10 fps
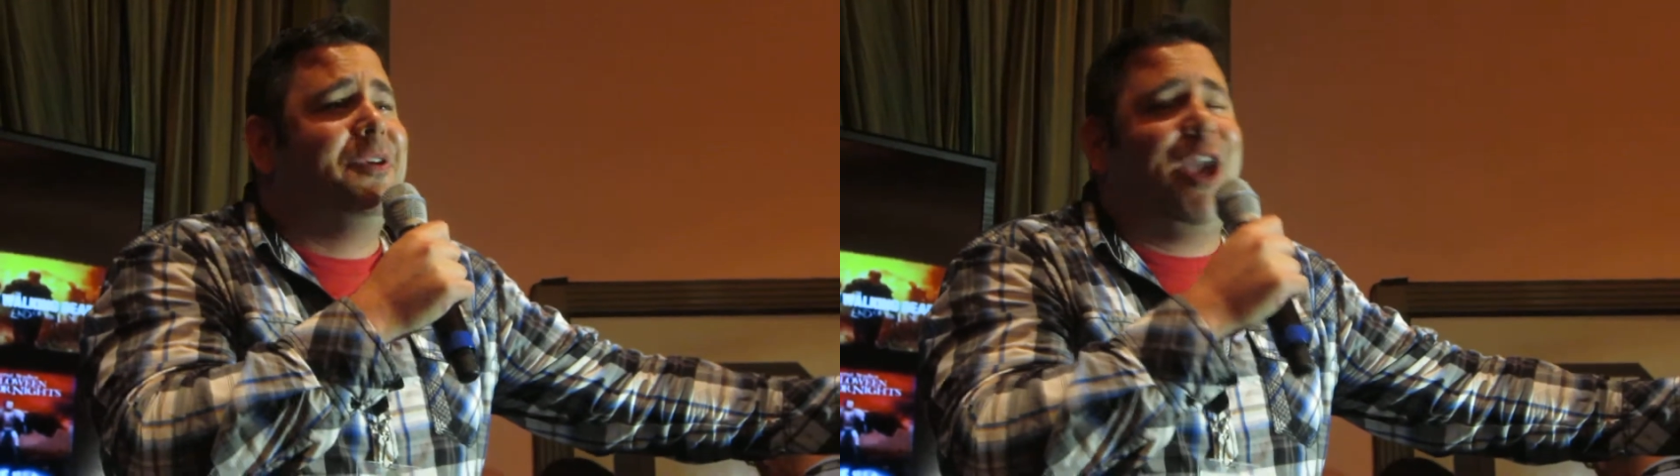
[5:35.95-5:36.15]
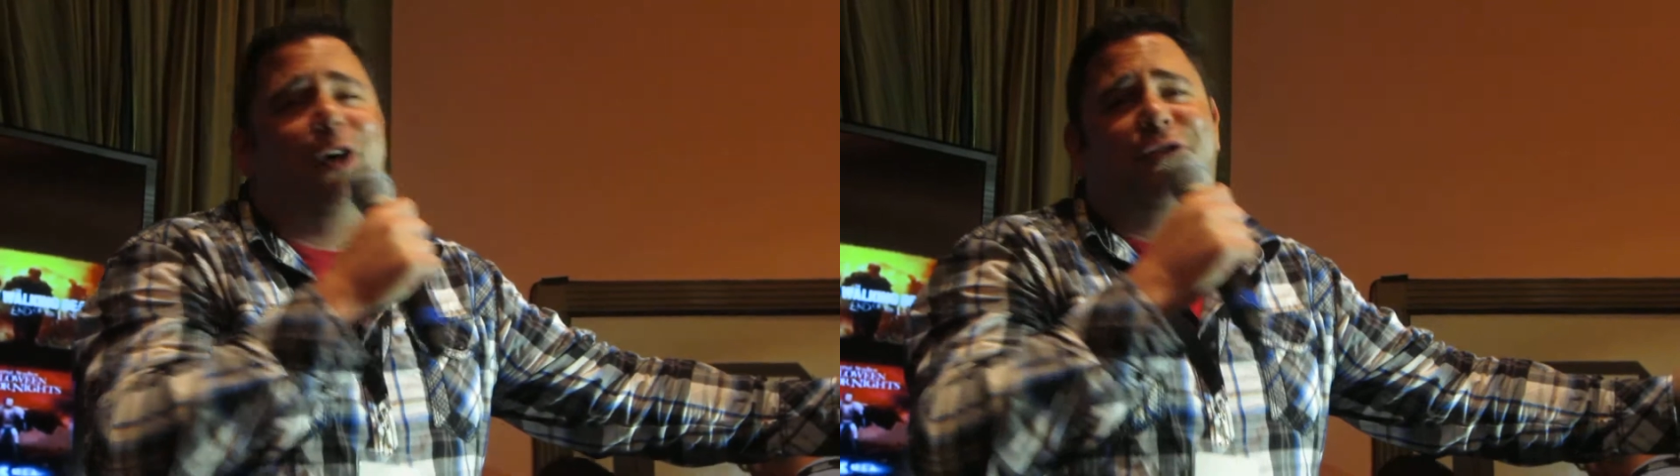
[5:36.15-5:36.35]

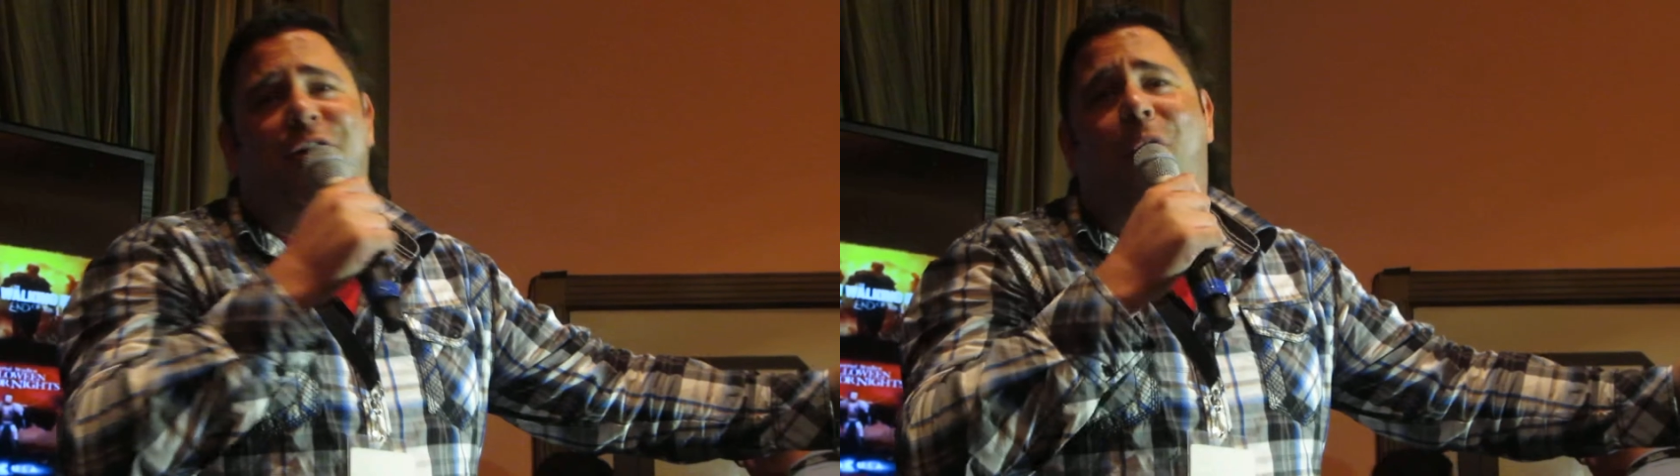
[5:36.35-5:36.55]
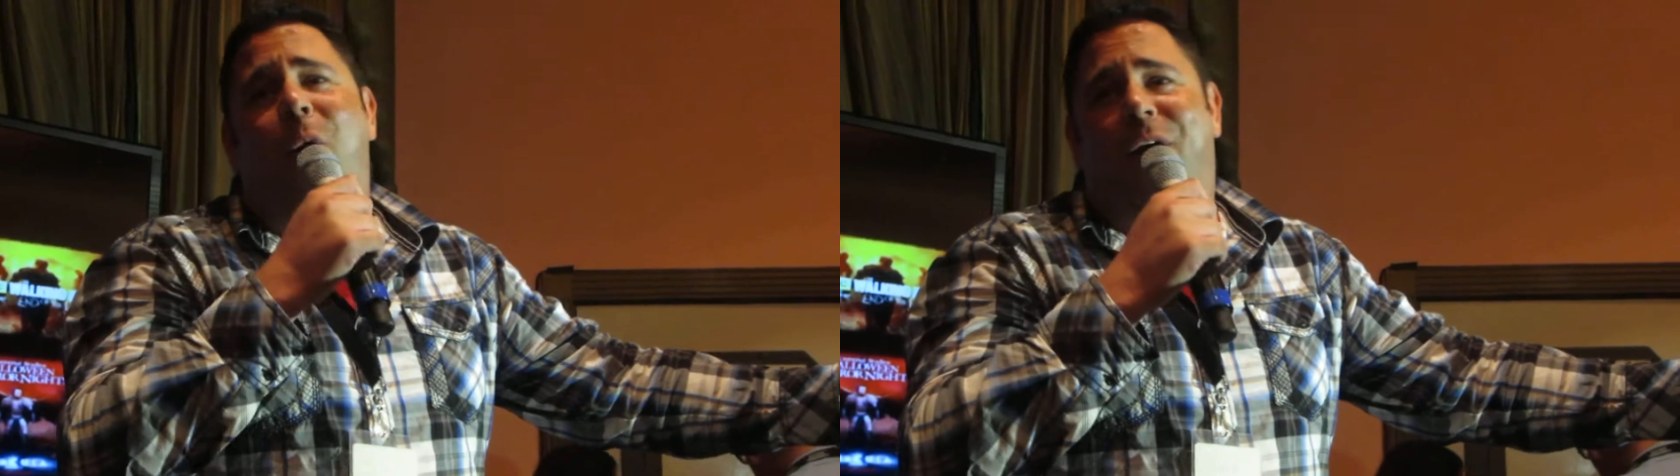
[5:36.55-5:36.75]
Giggles
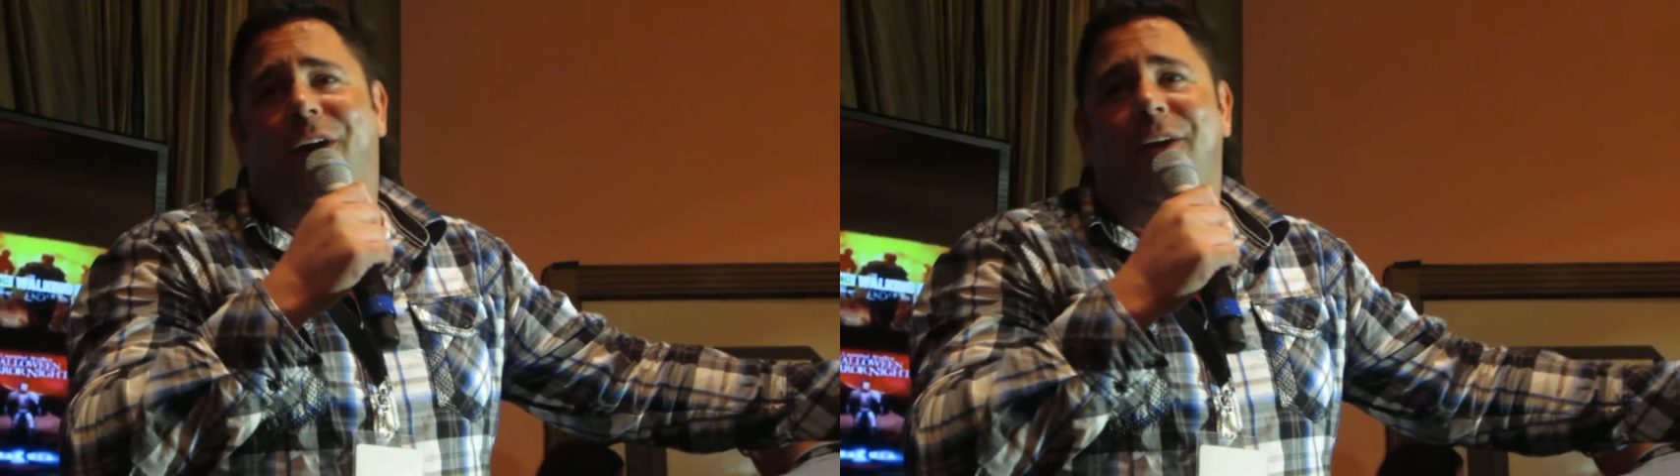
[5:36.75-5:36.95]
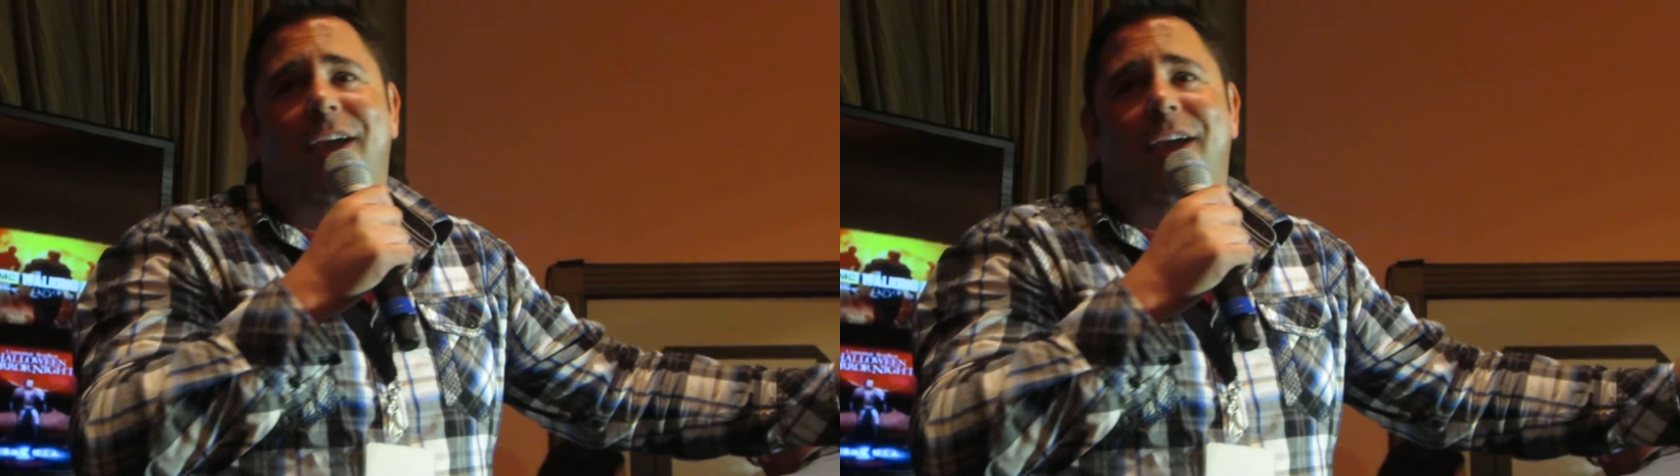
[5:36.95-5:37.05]
and Gore.